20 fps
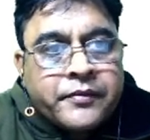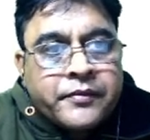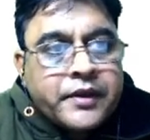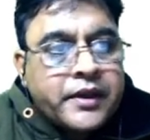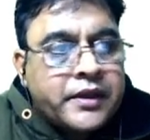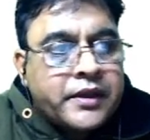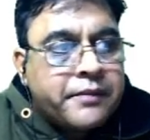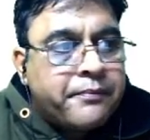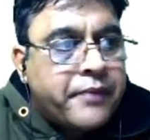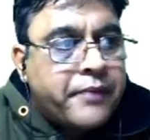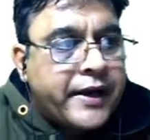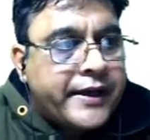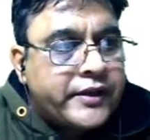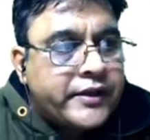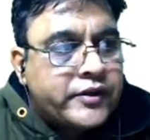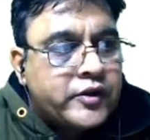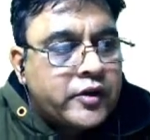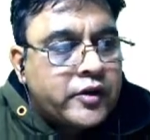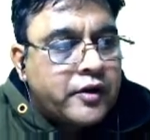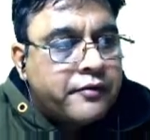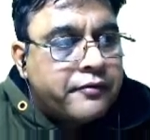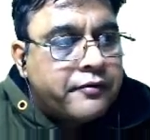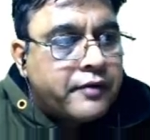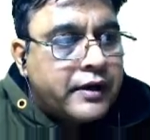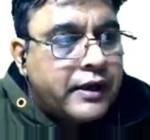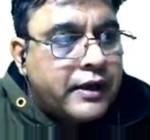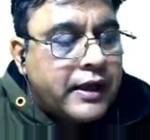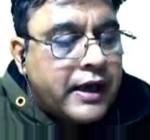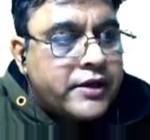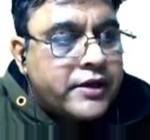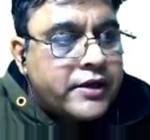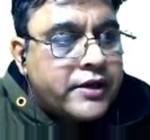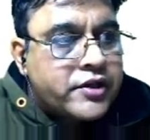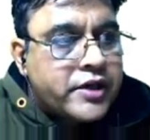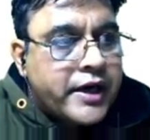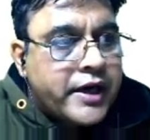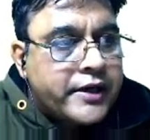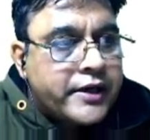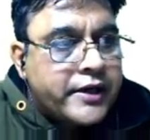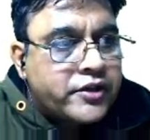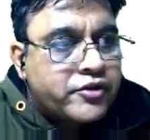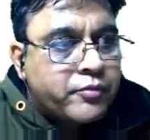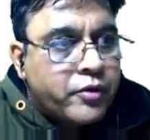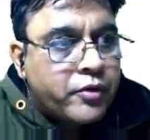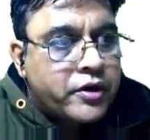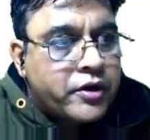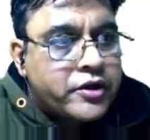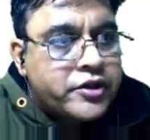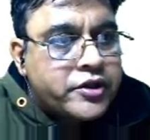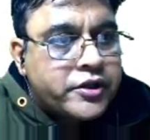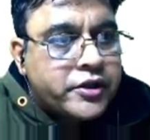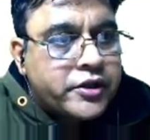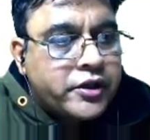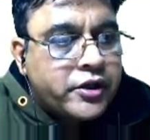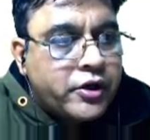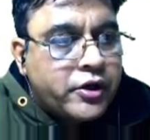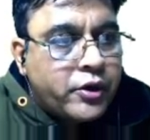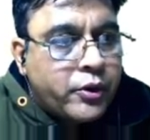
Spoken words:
Then the price of large and small shirt